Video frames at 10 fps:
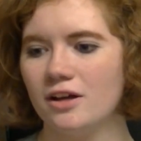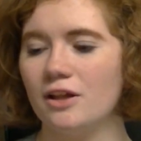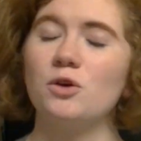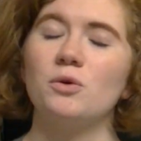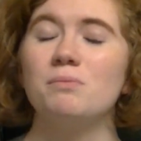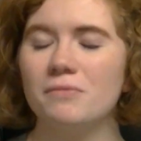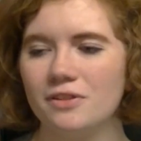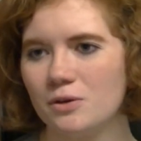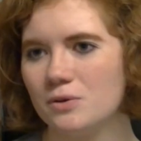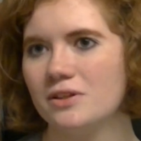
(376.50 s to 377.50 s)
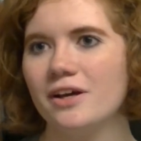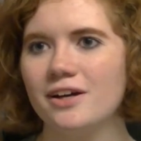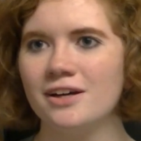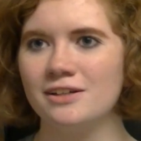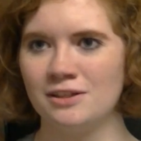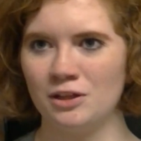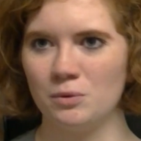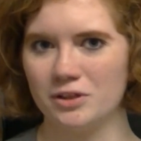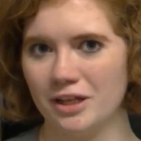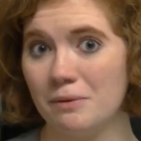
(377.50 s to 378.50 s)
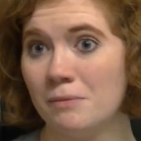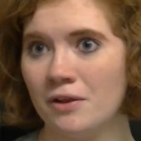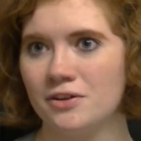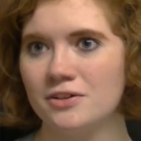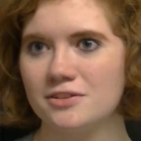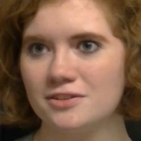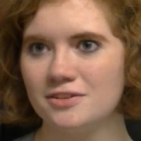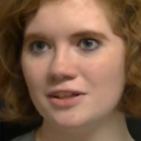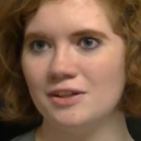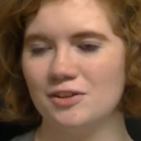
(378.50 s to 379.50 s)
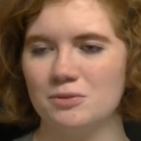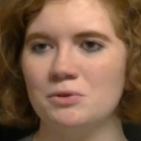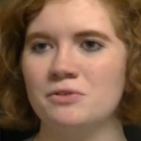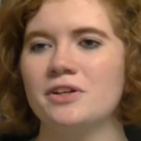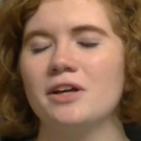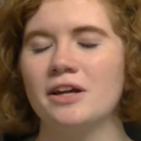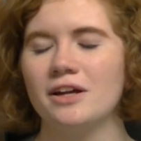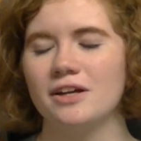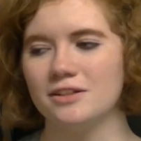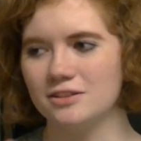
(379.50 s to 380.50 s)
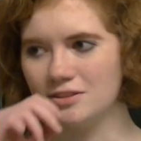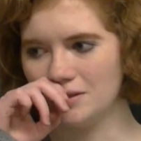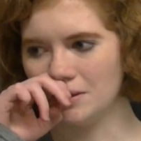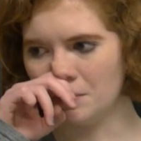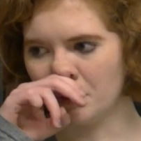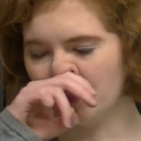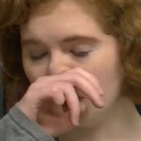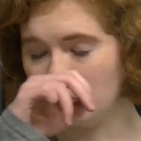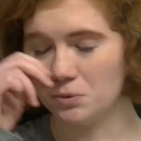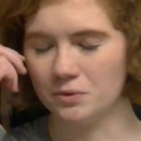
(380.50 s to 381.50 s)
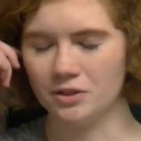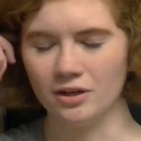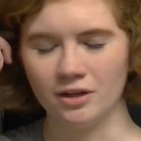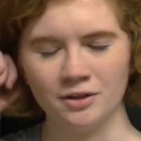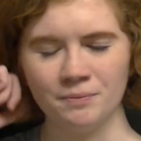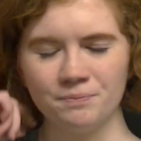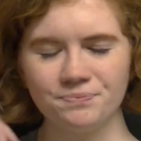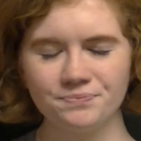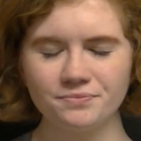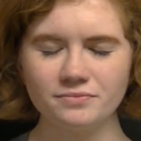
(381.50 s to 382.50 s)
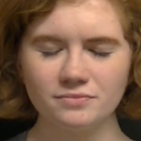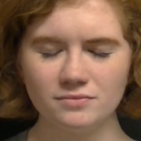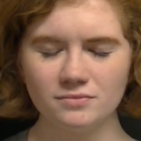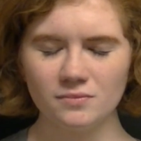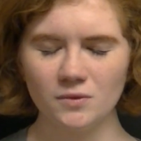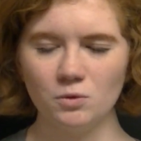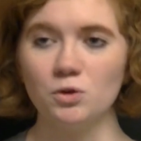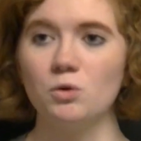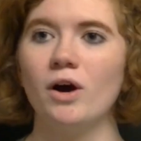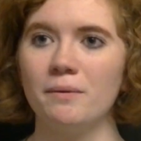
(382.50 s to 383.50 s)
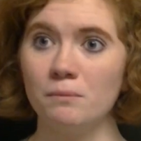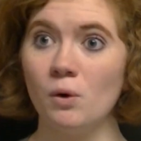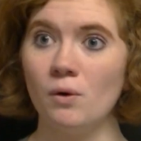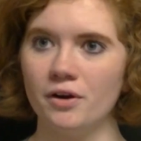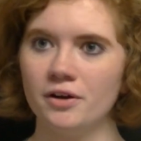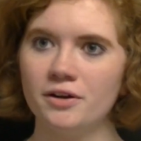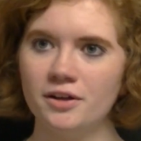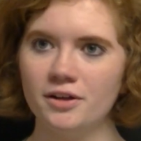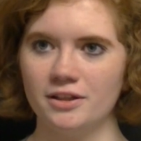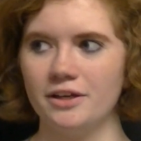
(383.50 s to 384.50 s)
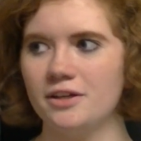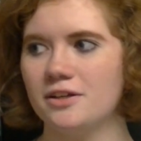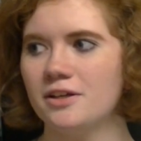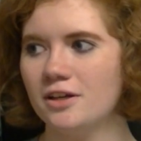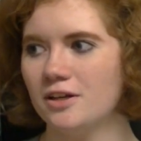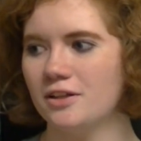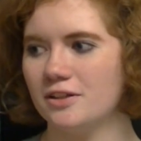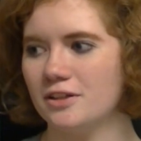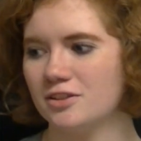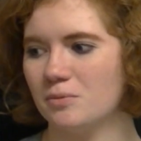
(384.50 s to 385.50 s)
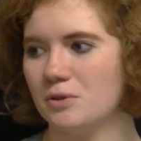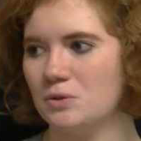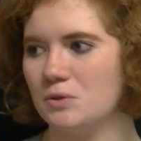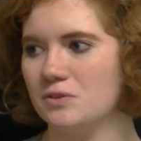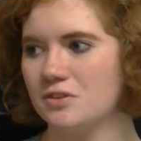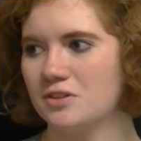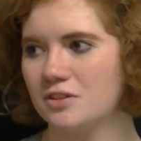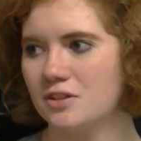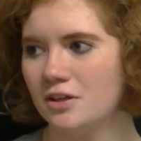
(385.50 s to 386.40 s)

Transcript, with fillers: and there were there were Leia, and then there were like mothers in this movie, and I can see where people would um, would want more, like like someone who's